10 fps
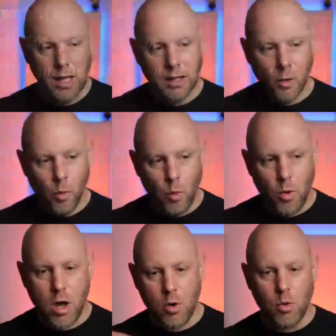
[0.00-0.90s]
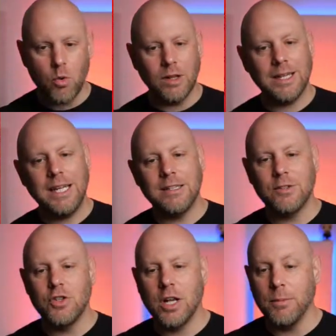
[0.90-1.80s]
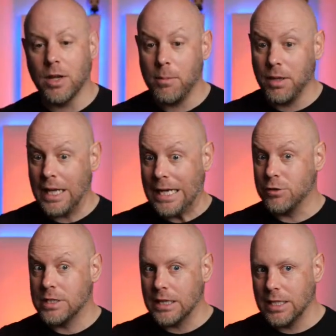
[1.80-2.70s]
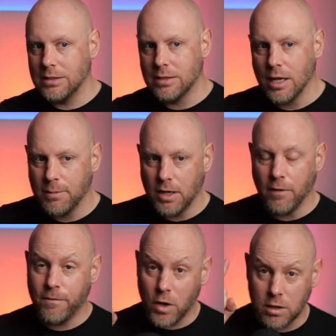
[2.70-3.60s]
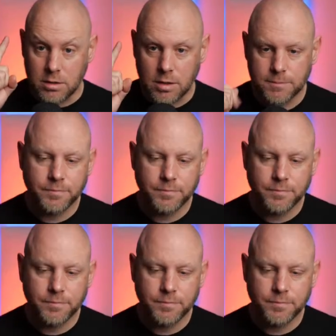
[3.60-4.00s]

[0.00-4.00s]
Whoa, ladies and gentlemen, a couple of interesting things to talk about here. First,